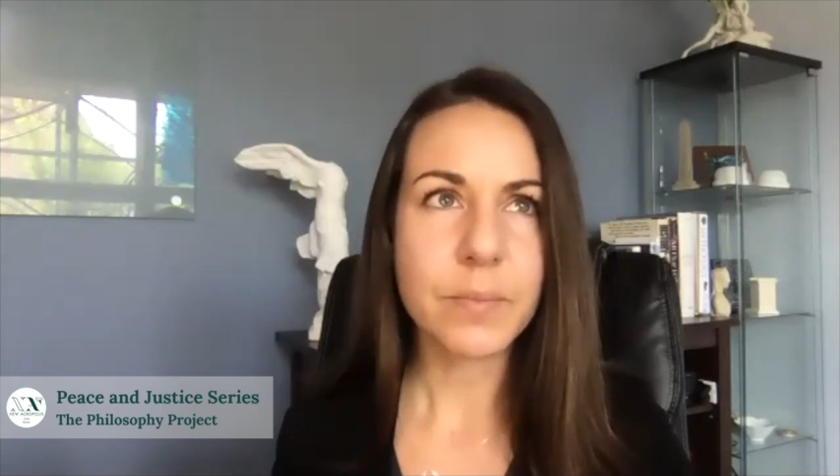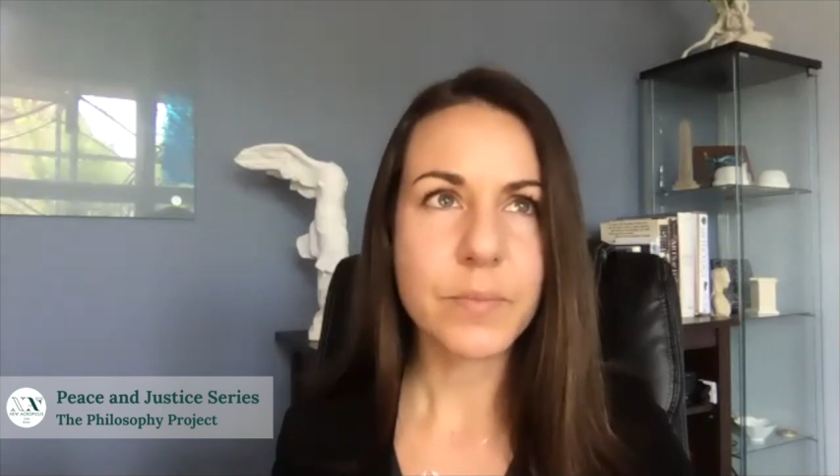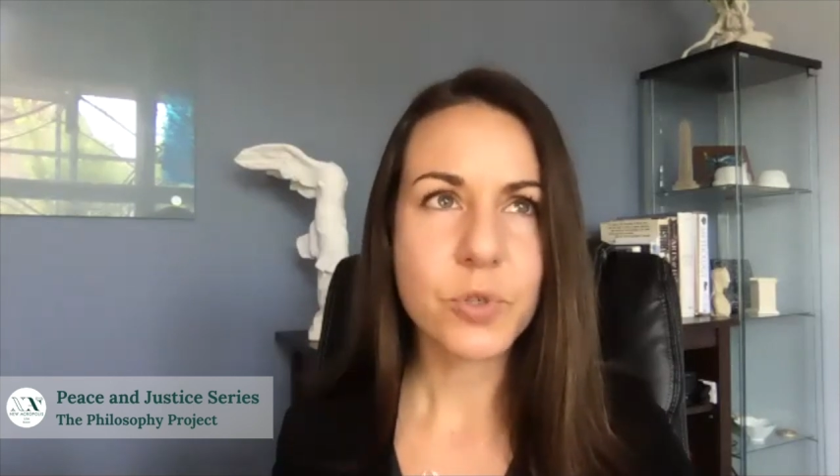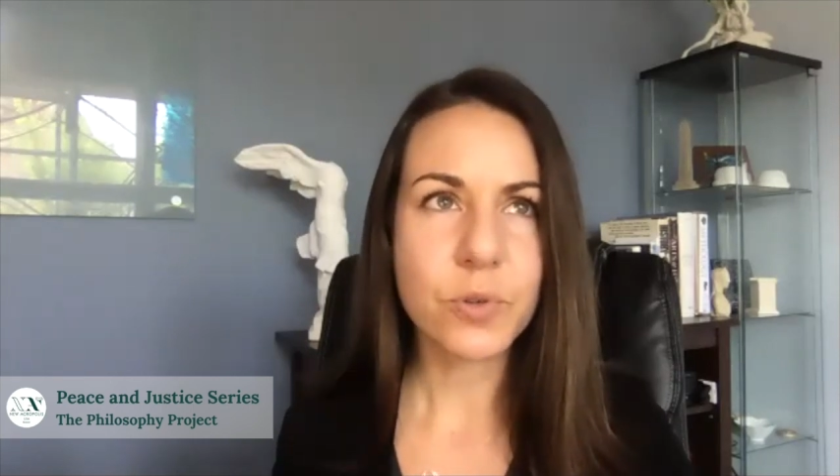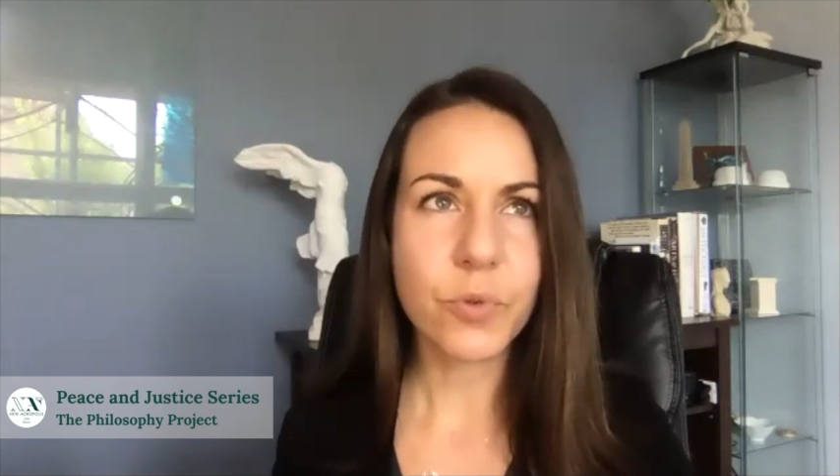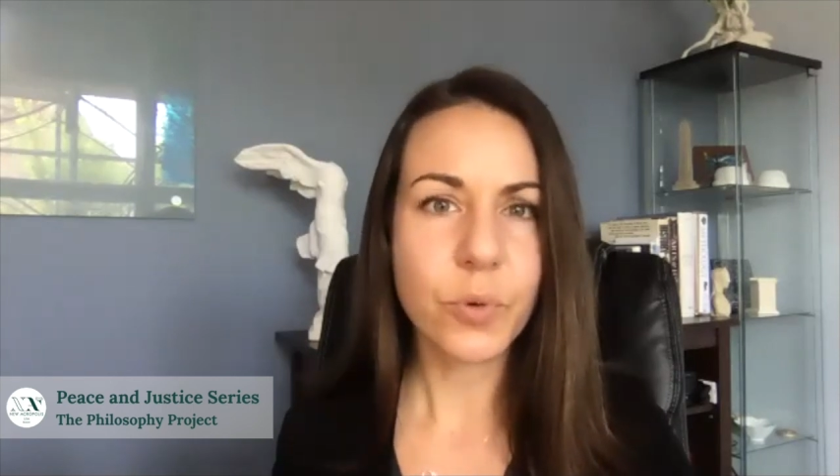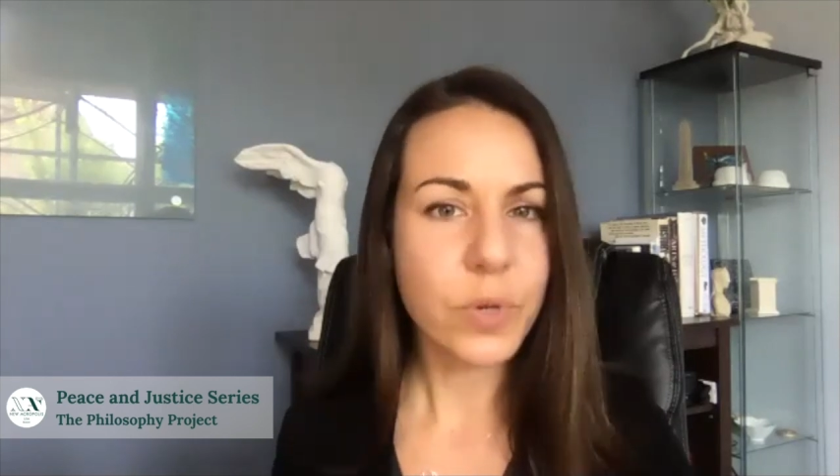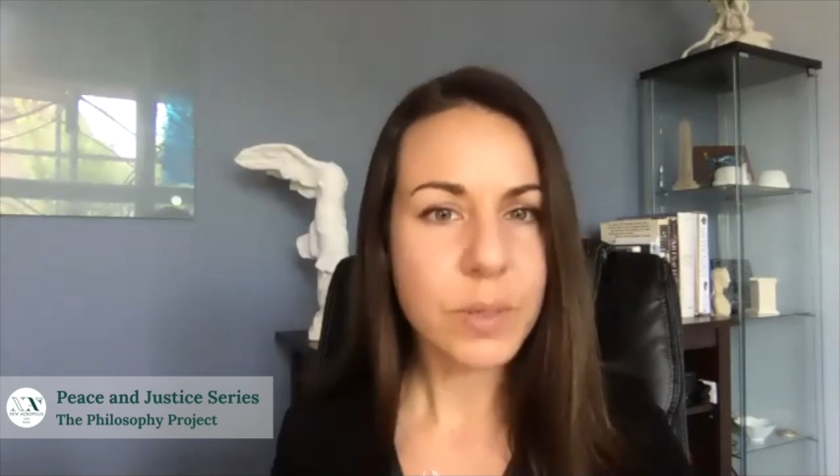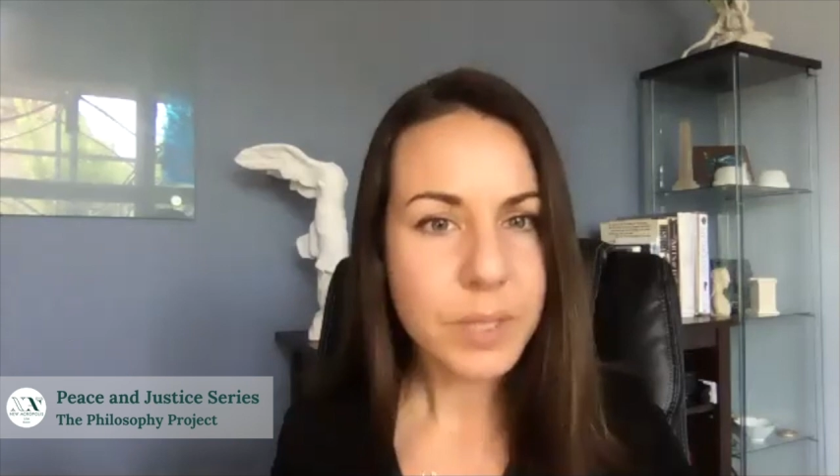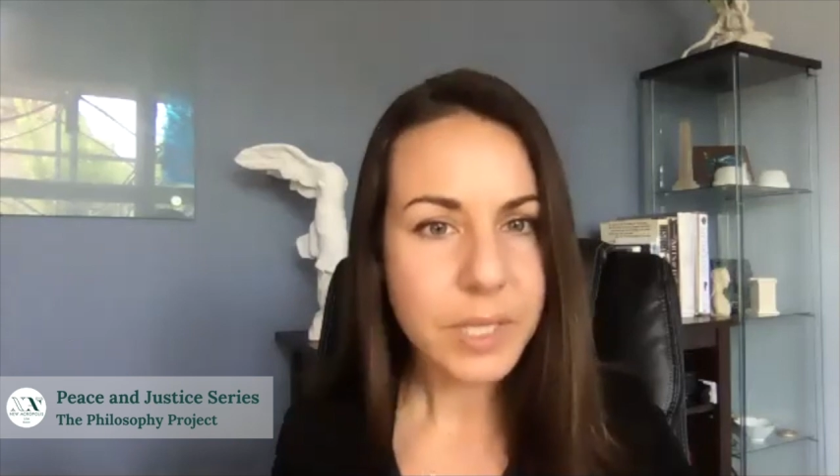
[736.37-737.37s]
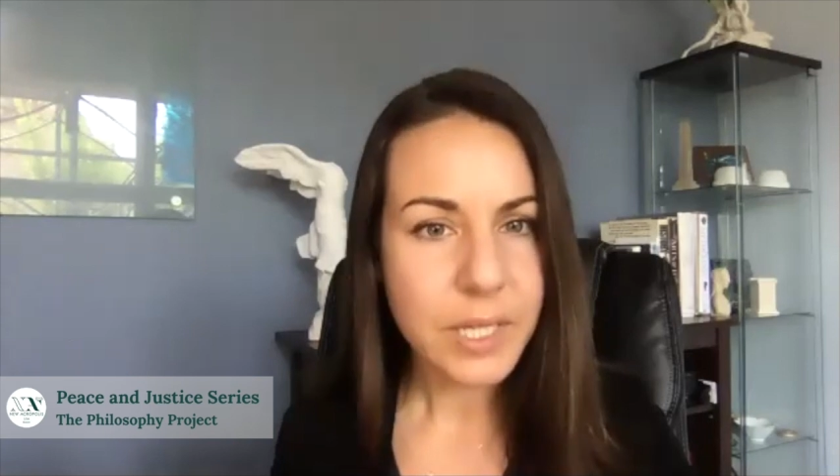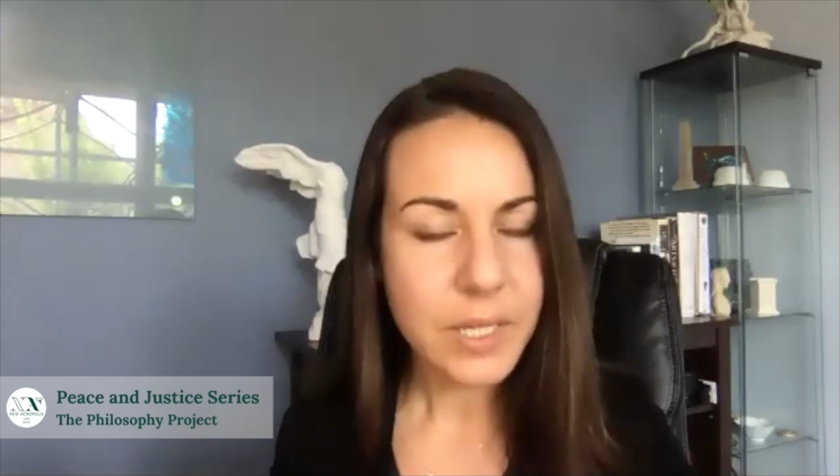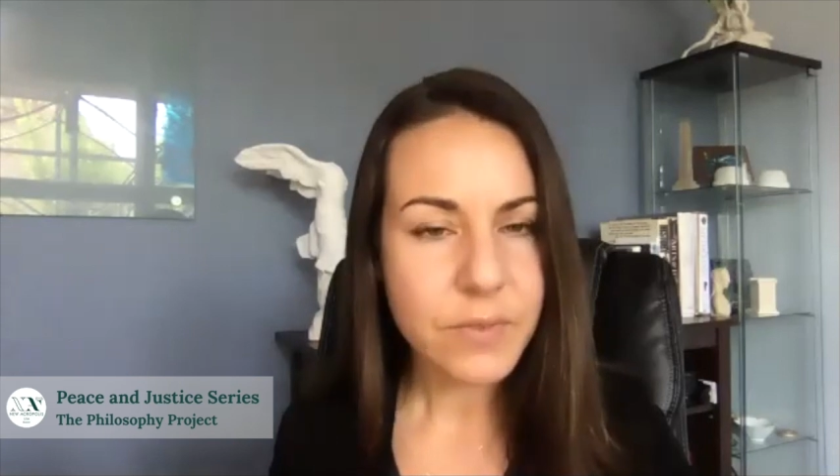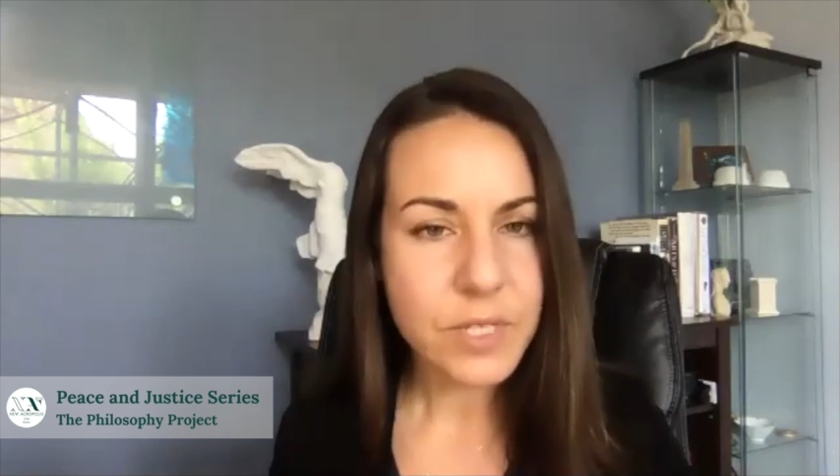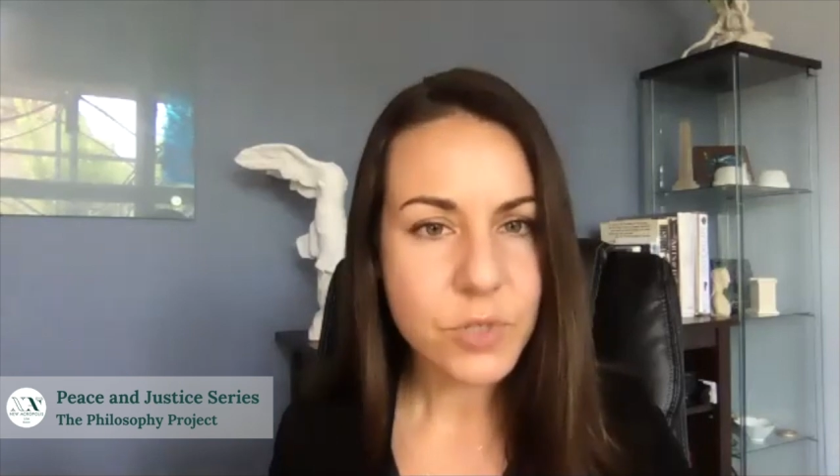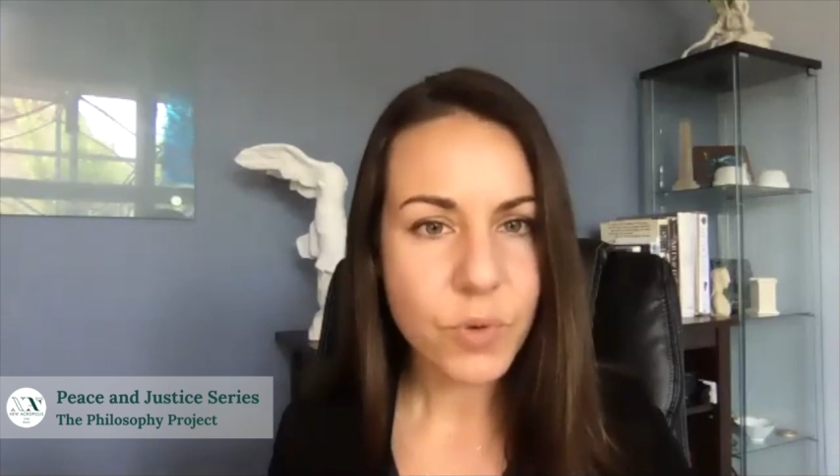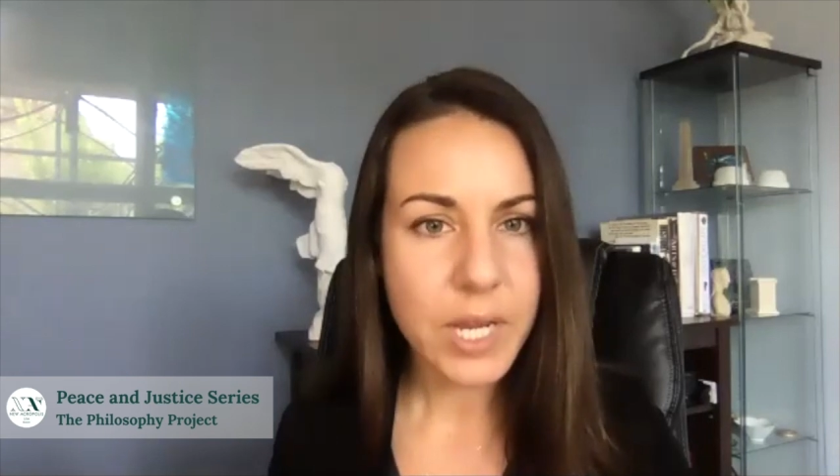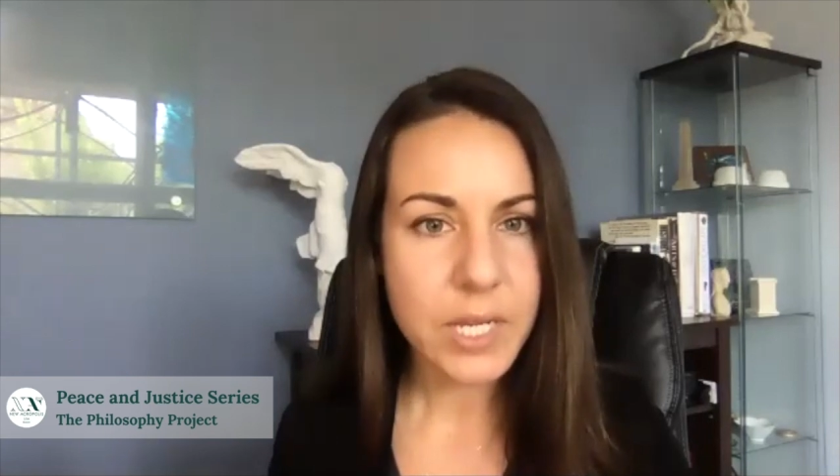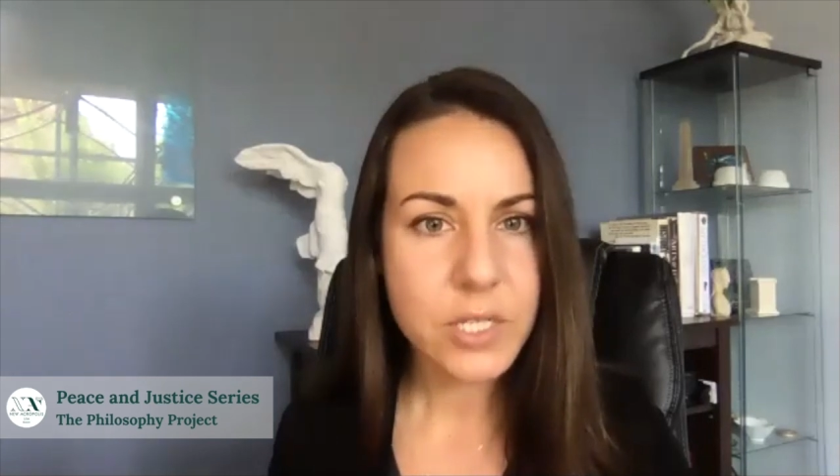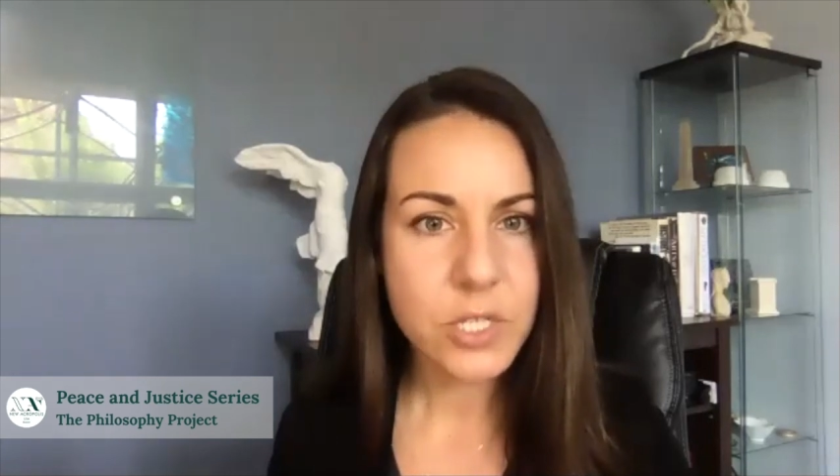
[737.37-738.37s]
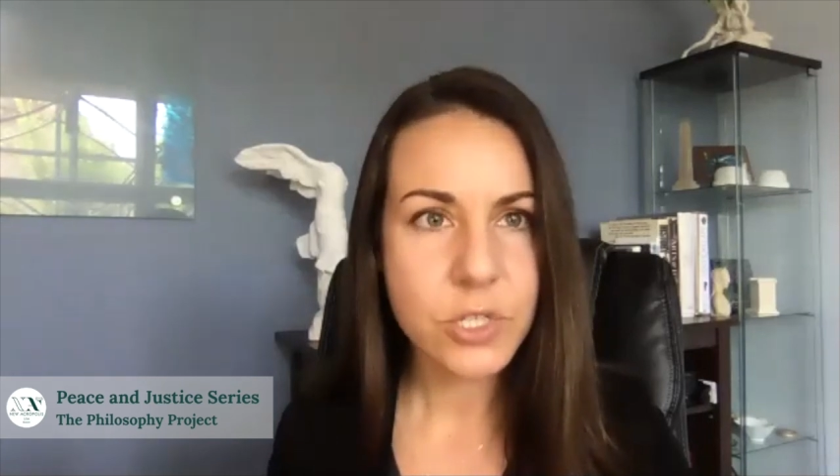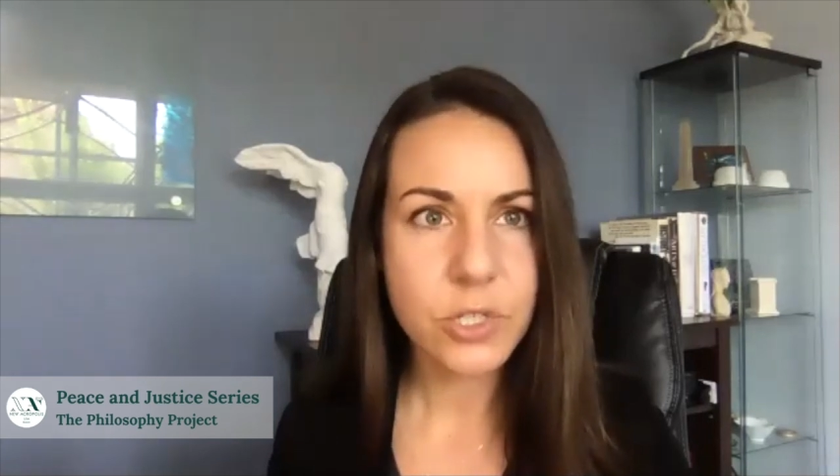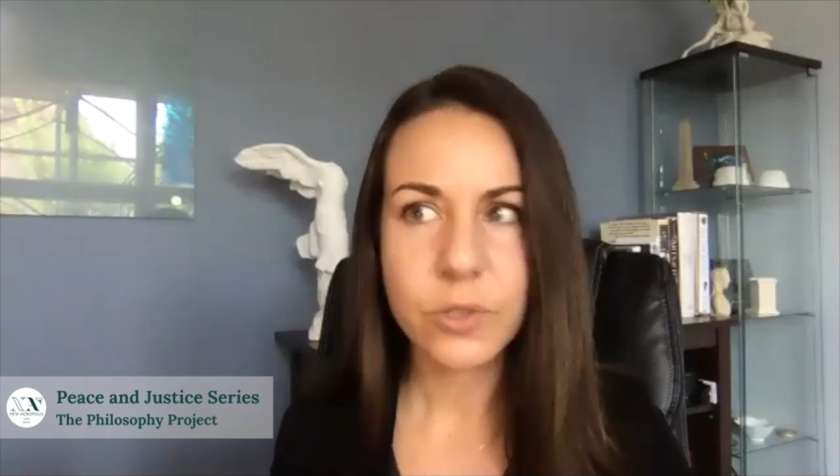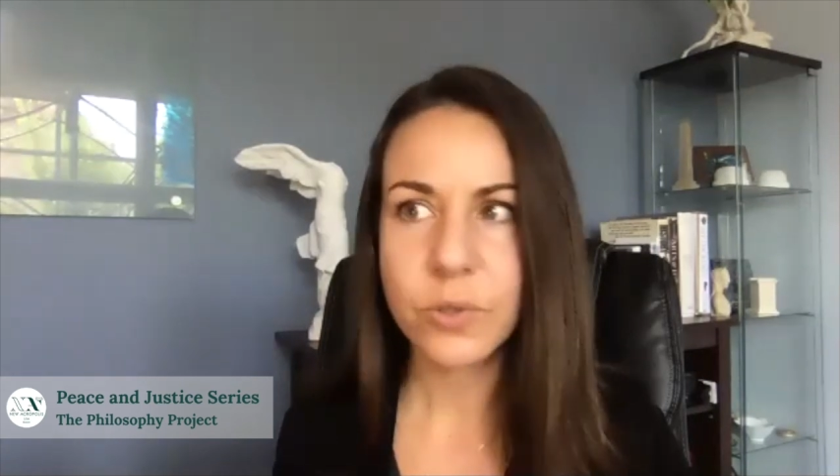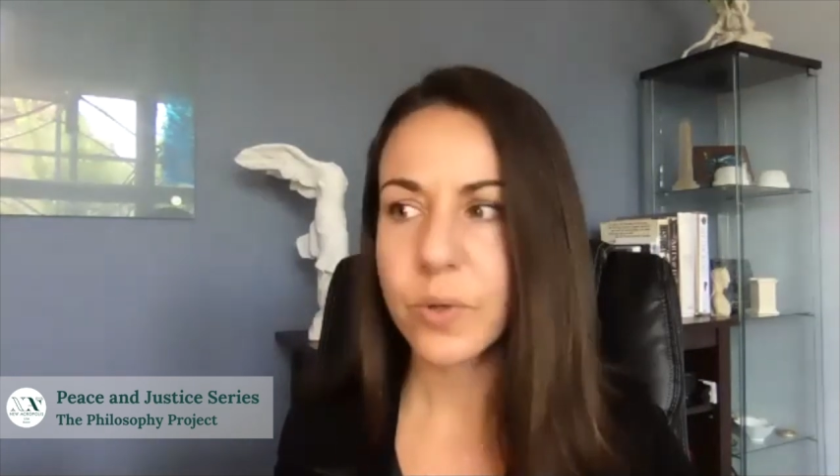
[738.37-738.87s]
sort of what we believe is right to do,